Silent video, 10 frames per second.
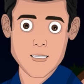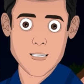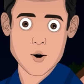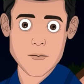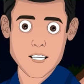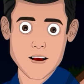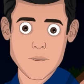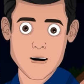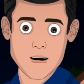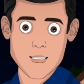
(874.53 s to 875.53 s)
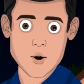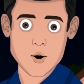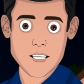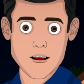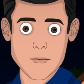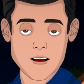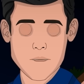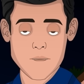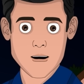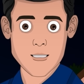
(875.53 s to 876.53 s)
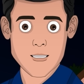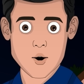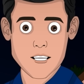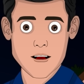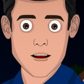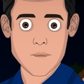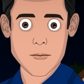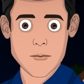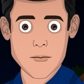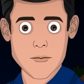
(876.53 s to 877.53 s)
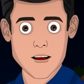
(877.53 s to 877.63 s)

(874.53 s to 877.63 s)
But something happened during his school years